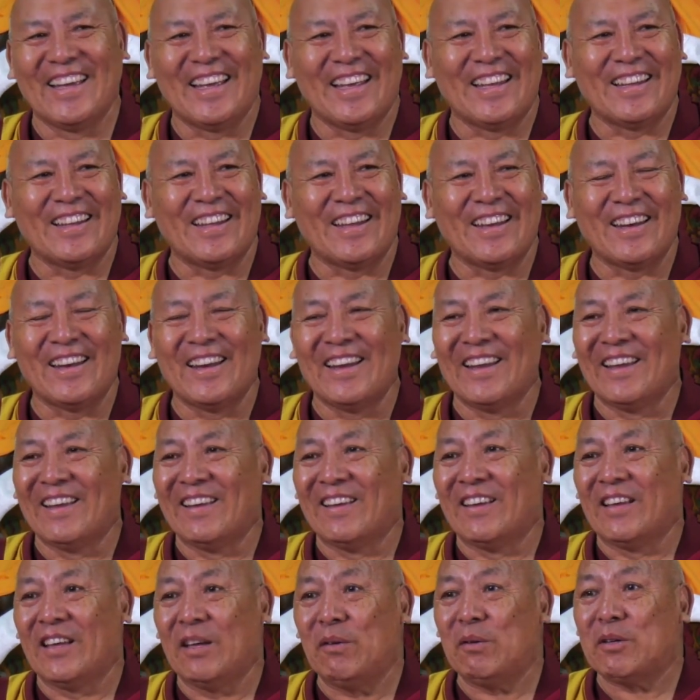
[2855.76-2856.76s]
And then
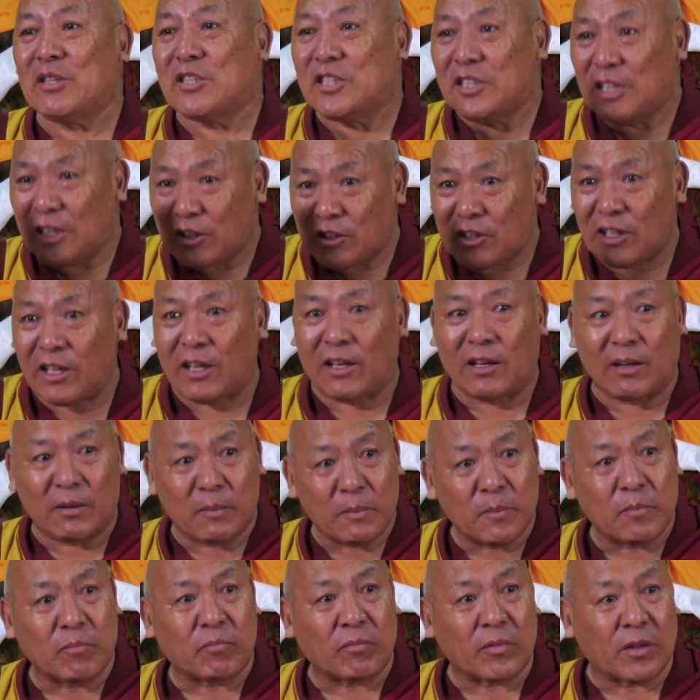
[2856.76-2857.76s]
he was chasing.
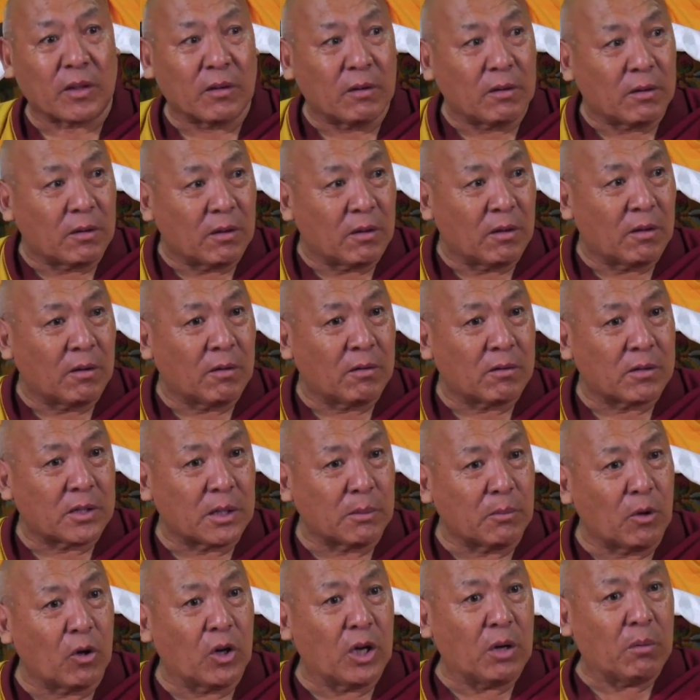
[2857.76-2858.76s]

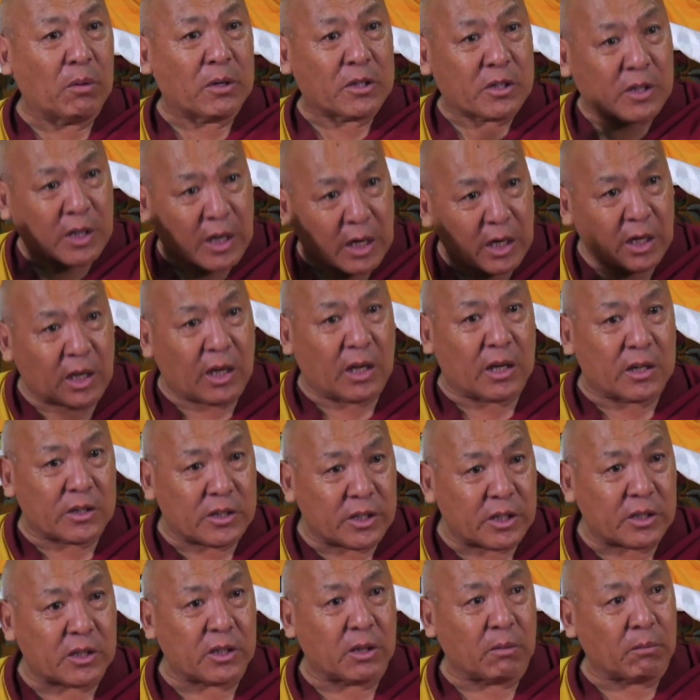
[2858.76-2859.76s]
Somehow he was running and
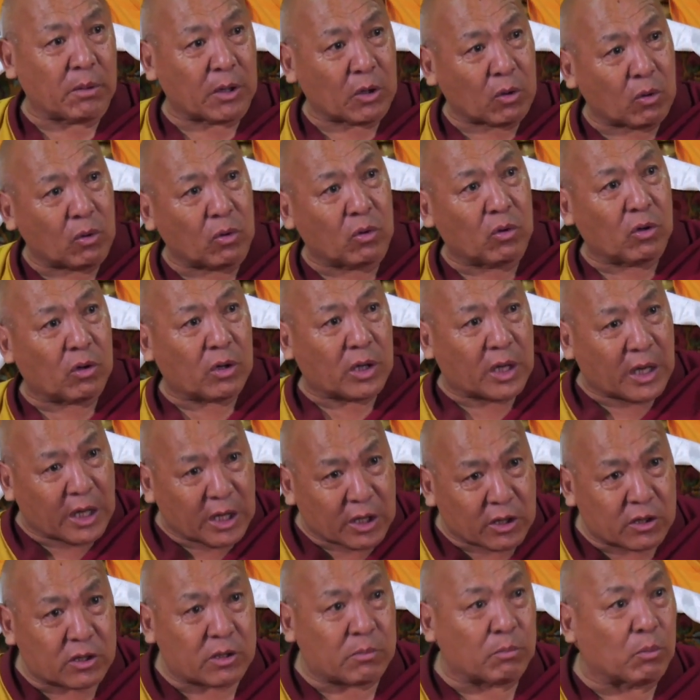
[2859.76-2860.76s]
chasing, but could not
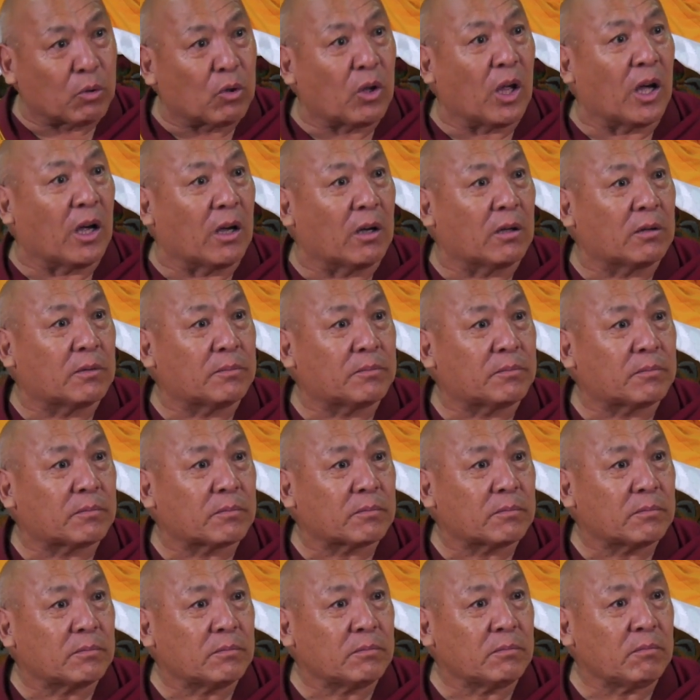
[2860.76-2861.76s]
catch Buddha.
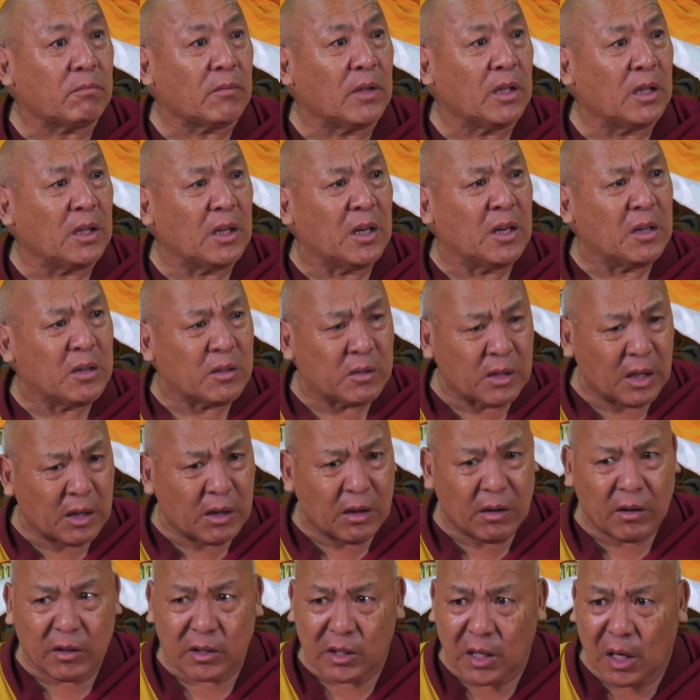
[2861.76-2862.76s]
Then he,
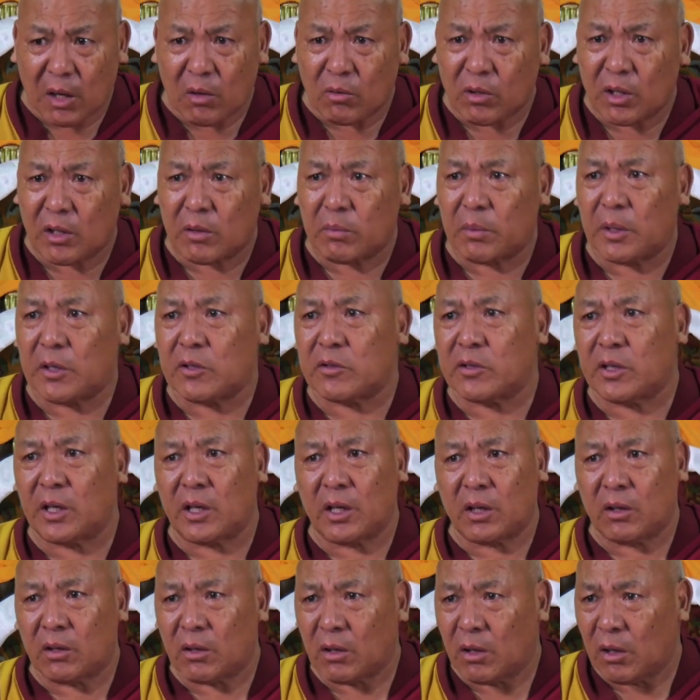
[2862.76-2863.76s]
then he shouted by
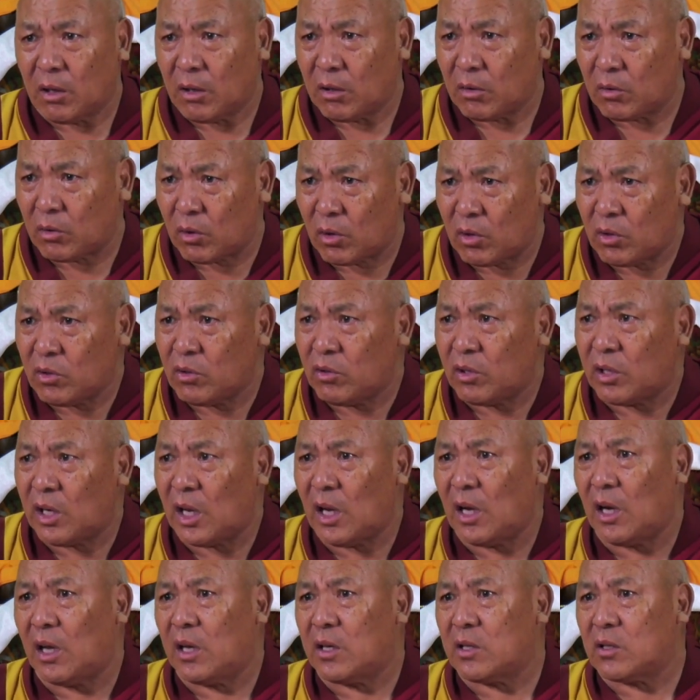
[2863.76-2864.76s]
saying, "Don't you
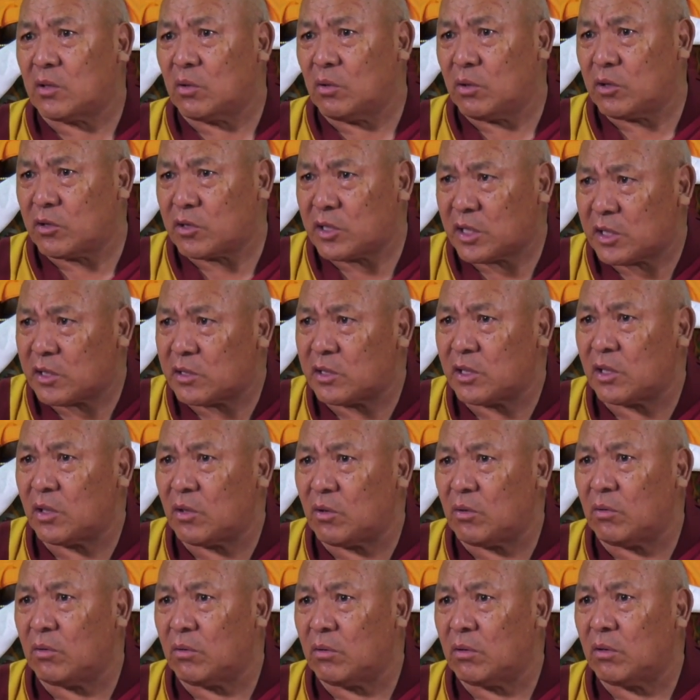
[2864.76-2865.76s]
realize who is chasing
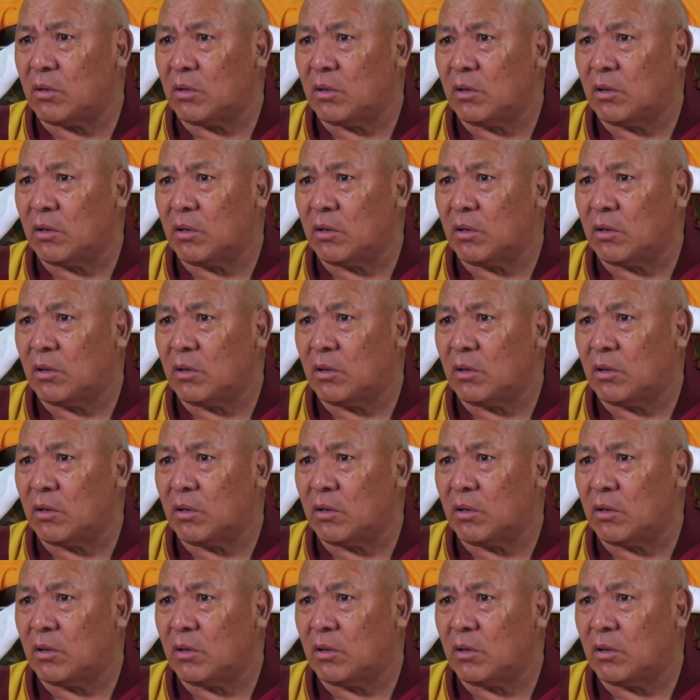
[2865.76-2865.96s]
you?